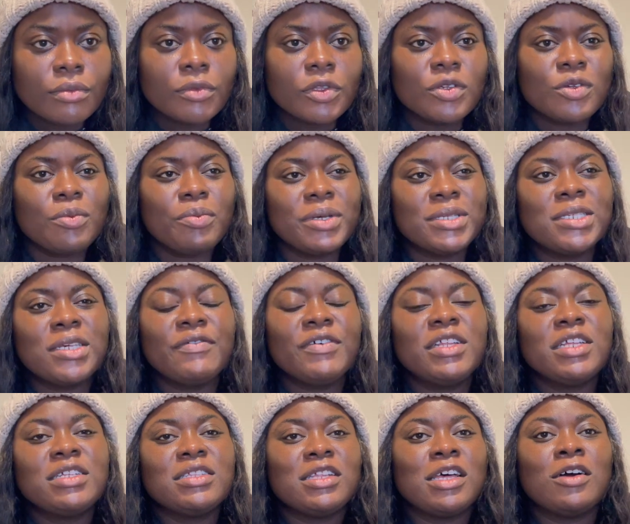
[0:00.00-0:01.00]
So perceiving
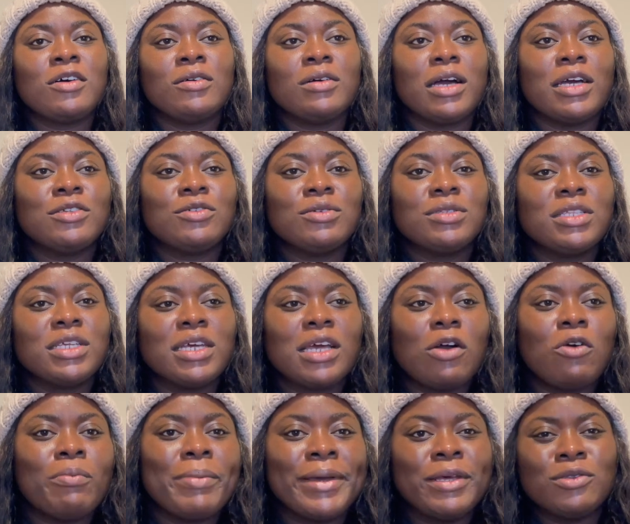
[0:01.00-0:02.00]
it now, I don't think
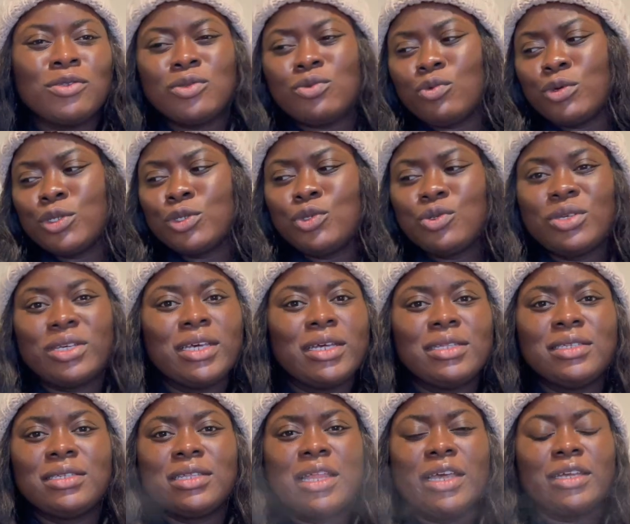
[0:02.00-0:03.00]
I might want to
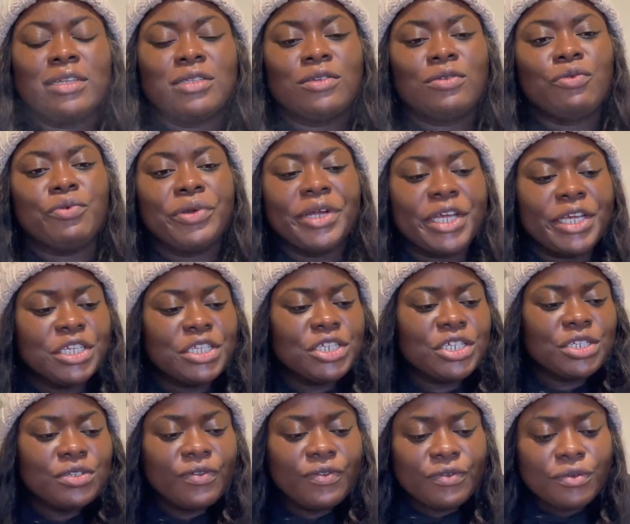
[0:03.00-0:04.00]
get like
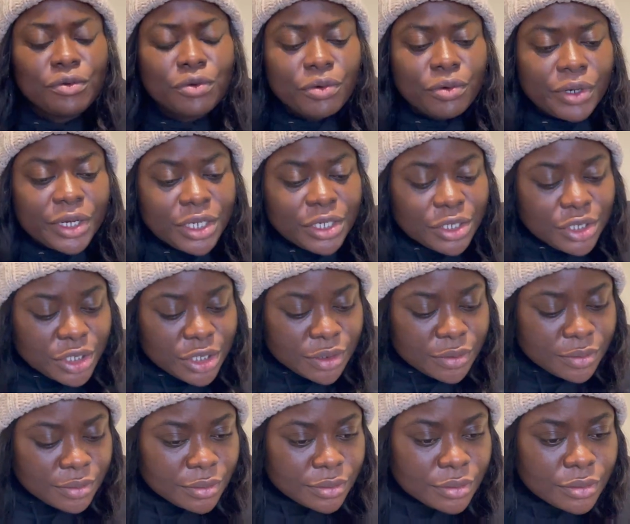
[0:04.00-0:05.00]
the full range,
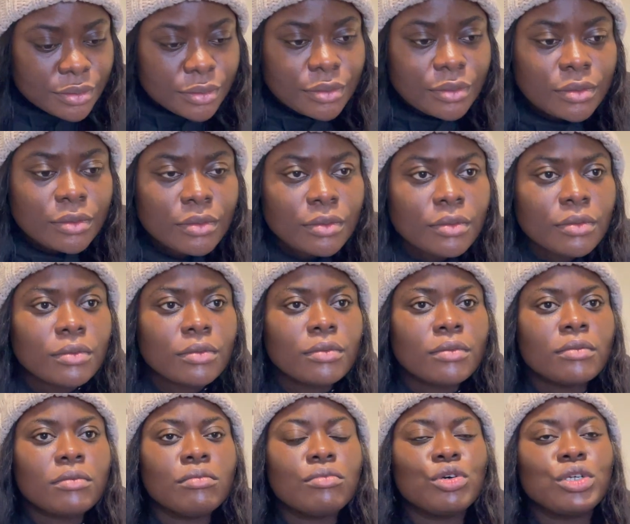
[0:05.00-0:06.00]

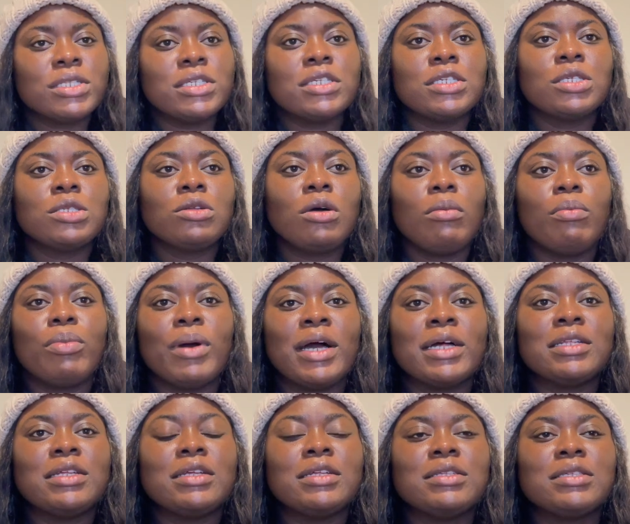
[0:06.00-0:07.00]
but it's not
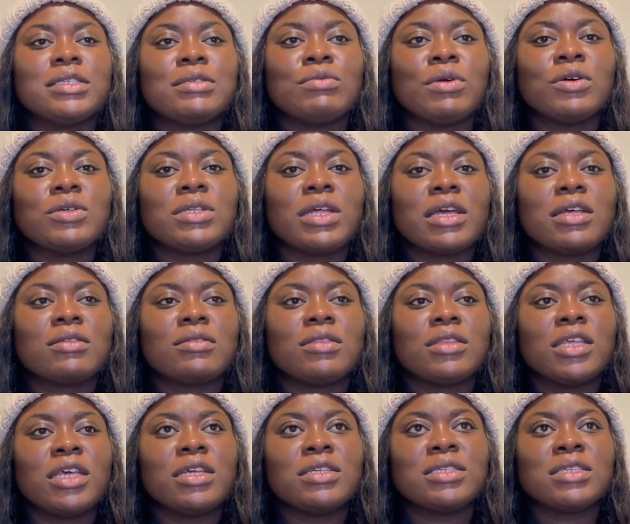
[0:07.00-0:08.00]
bad. It smells like
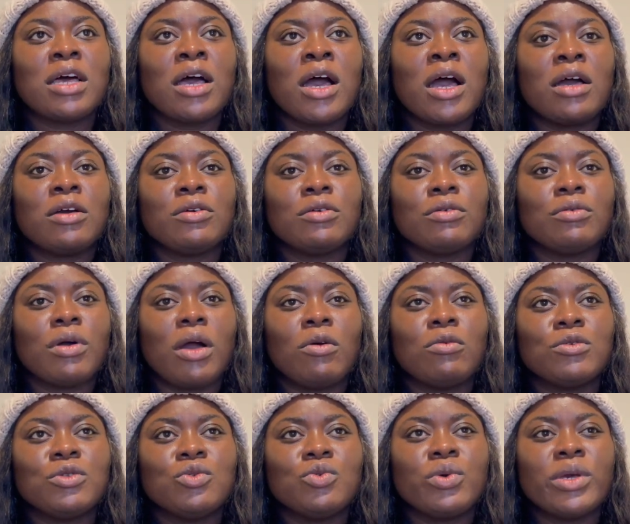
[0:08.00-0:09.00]
things that I
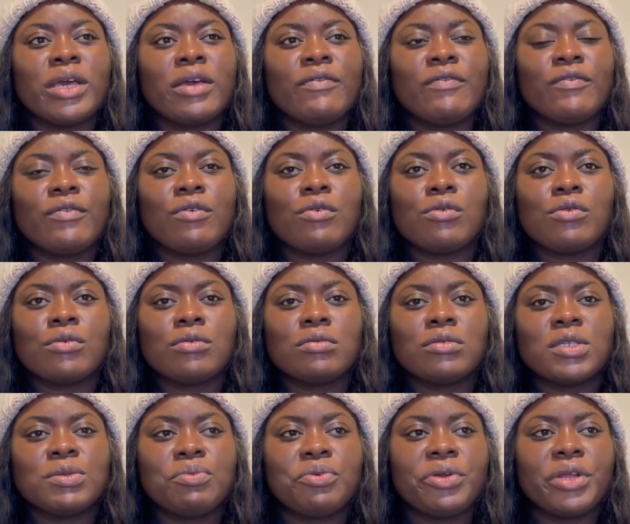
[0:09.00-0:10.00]
would wear for
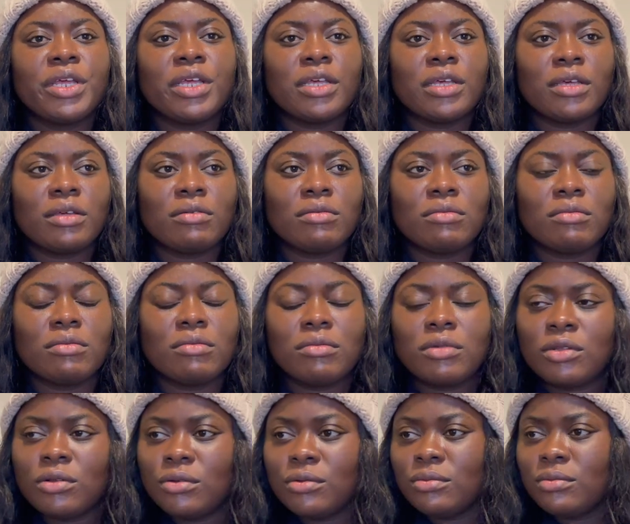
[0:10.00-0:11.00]
spring,
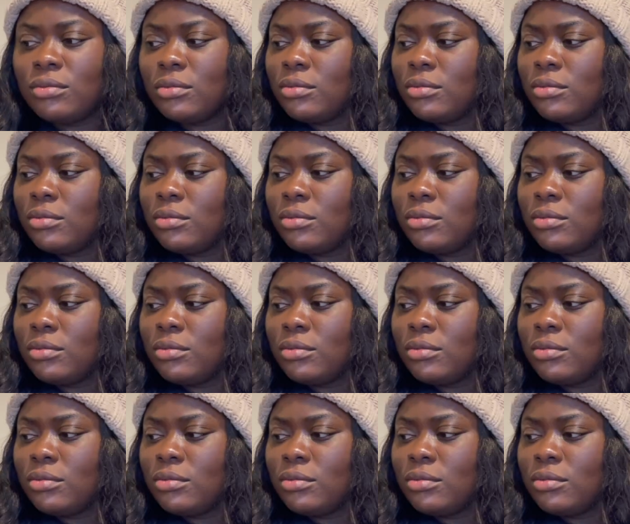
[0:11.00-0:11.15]
you know?